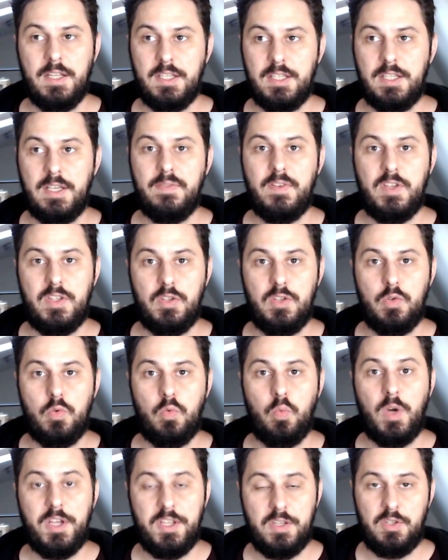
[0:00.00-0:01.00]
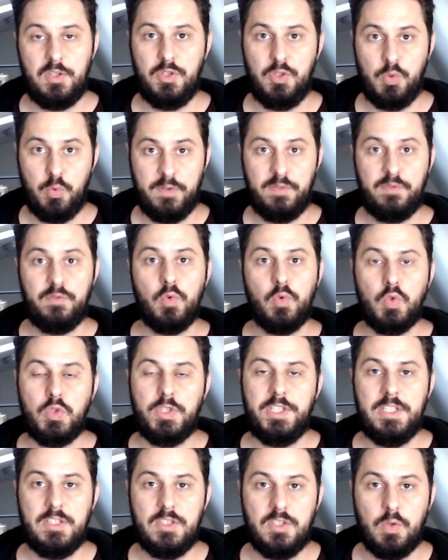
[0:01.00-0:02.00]
giving you what you would
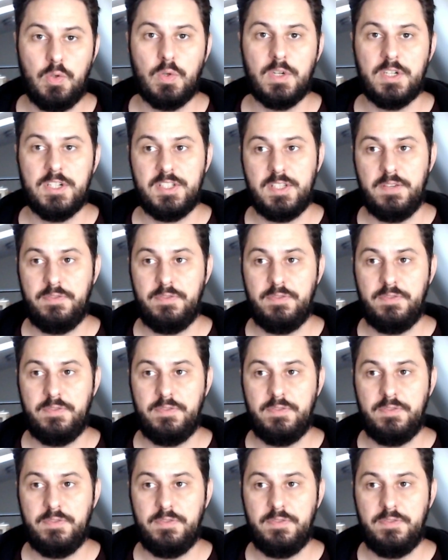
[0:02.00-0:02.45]
fully endorse